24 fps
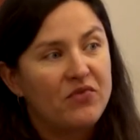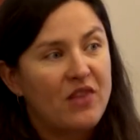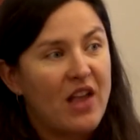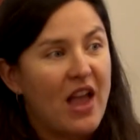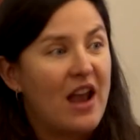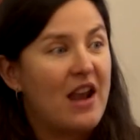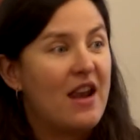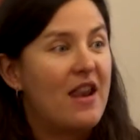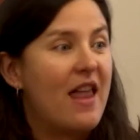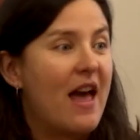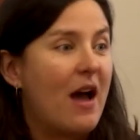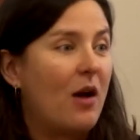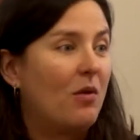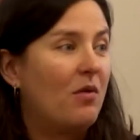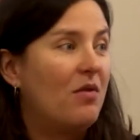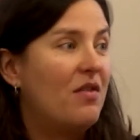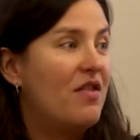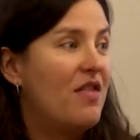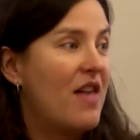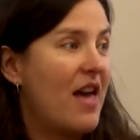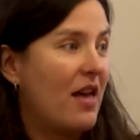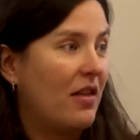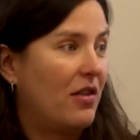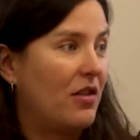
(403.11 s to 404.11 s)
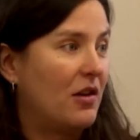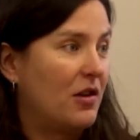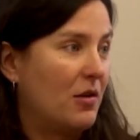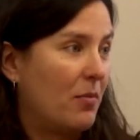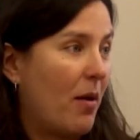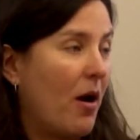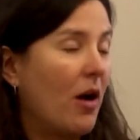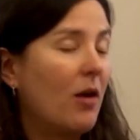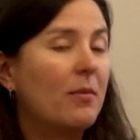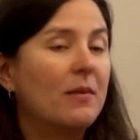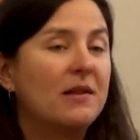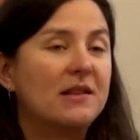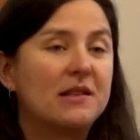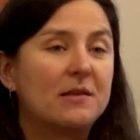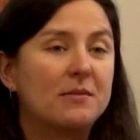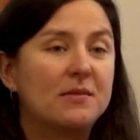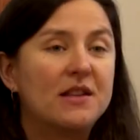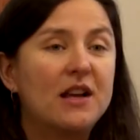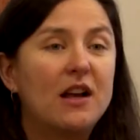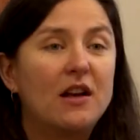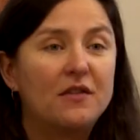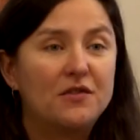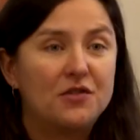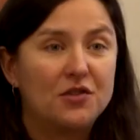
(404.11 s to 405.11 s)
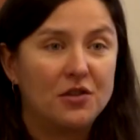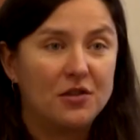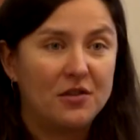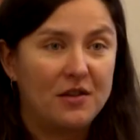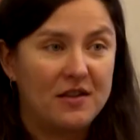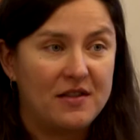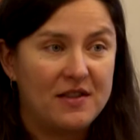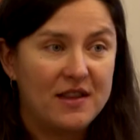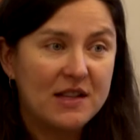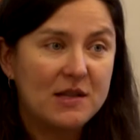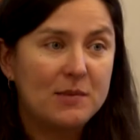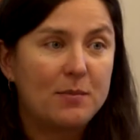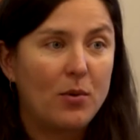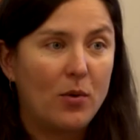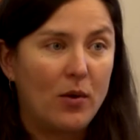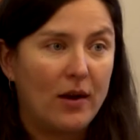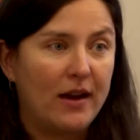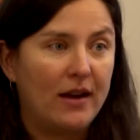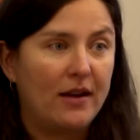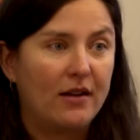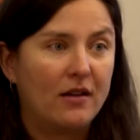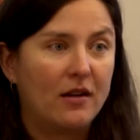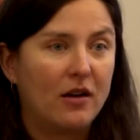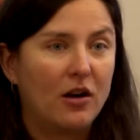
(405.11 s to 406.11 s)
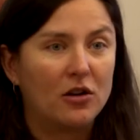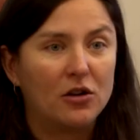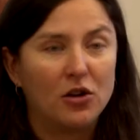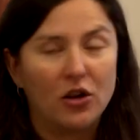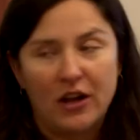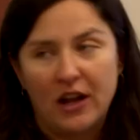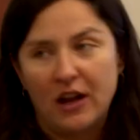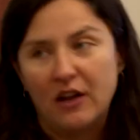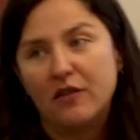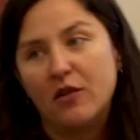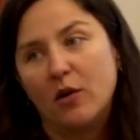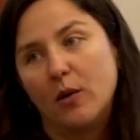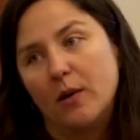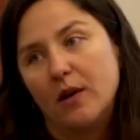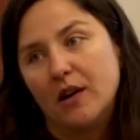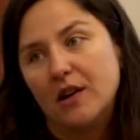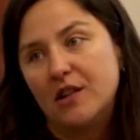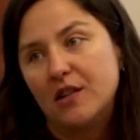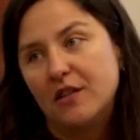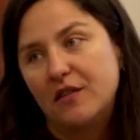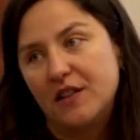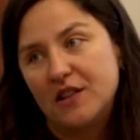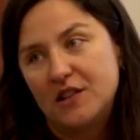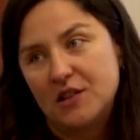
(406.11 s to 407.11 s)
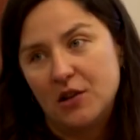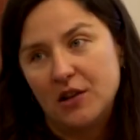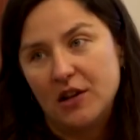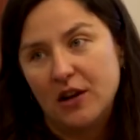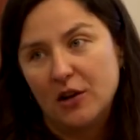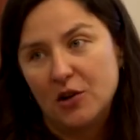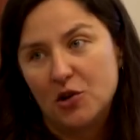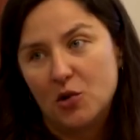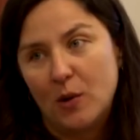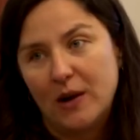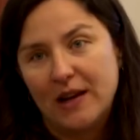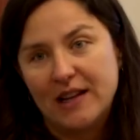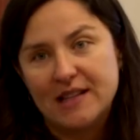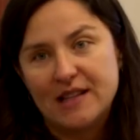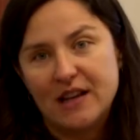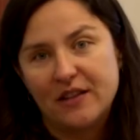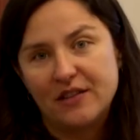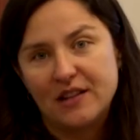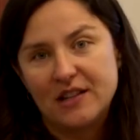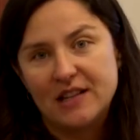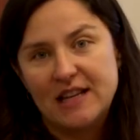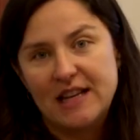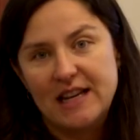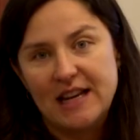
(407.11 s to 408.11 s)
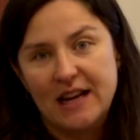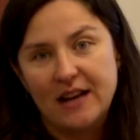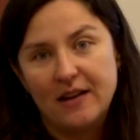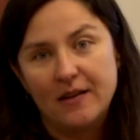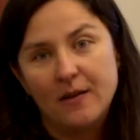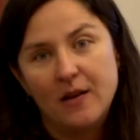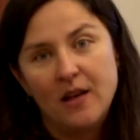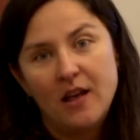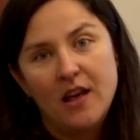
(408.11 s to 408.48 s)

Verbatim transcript: And now the, departments themselves are, at this point, are looking forward to fiscal year 2017,